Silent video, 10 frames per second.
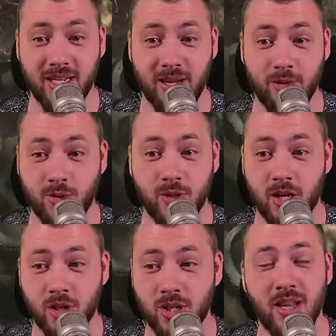damage
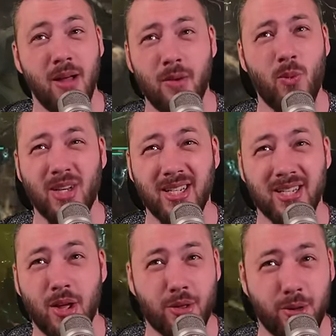reduction, but what does
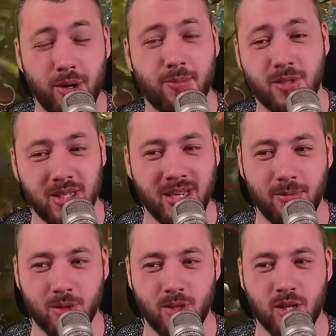30%
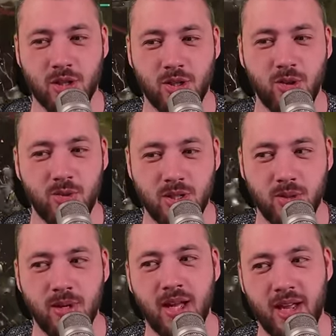damage reduction use you
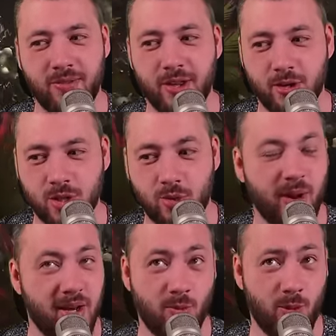if there's a
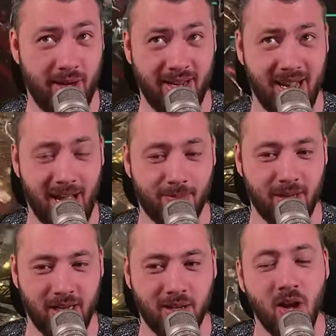random one hit
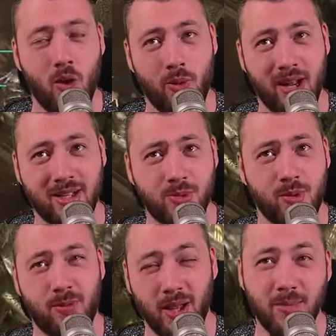happening? Whereas with
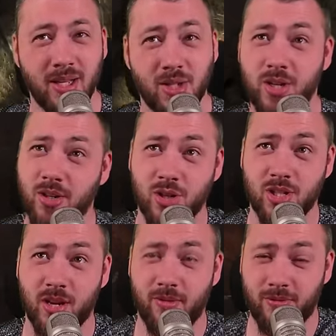Blood Mist, you can just
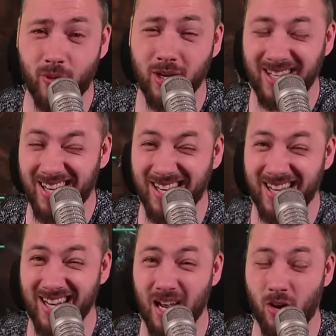avoid getting
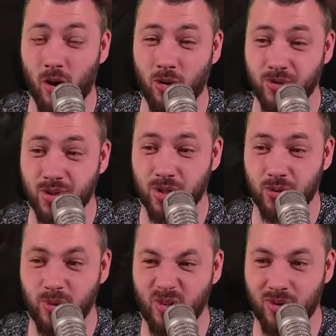hit at all, so
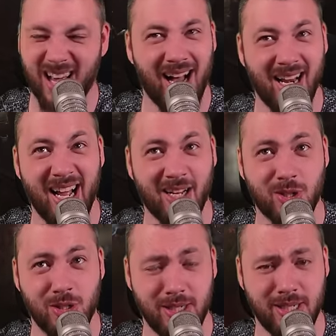you can't
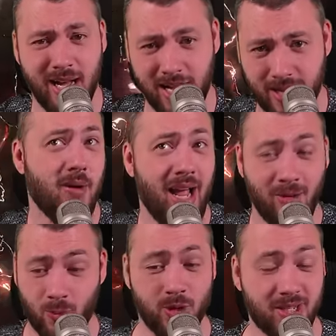actually die. And
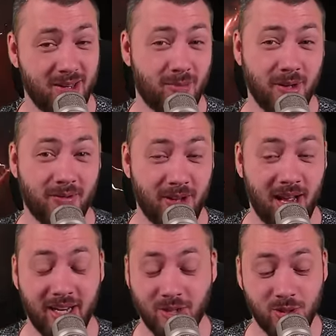we're simply
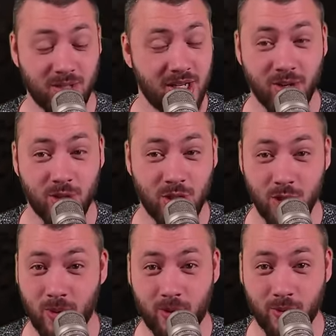flying to tier
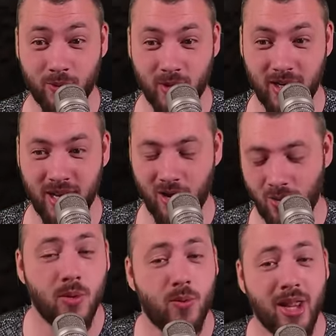200 right now
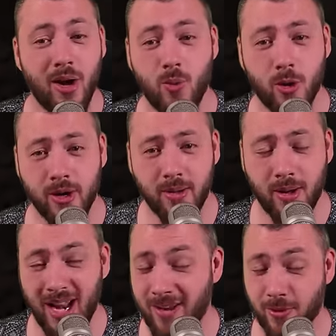without worrying about
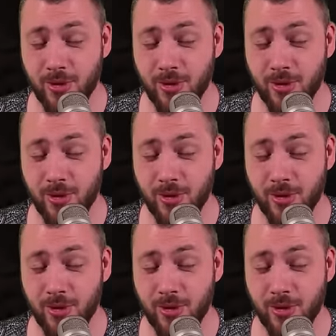ever